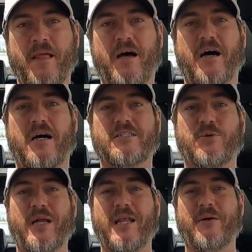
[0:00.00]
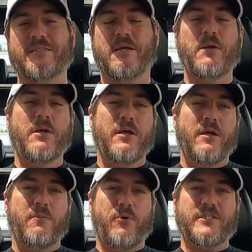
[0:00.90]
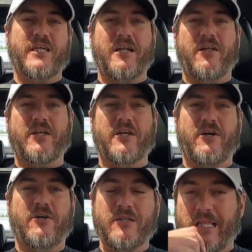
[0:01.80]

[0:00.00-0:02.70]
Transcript: So anyways, appreciate all of y'all.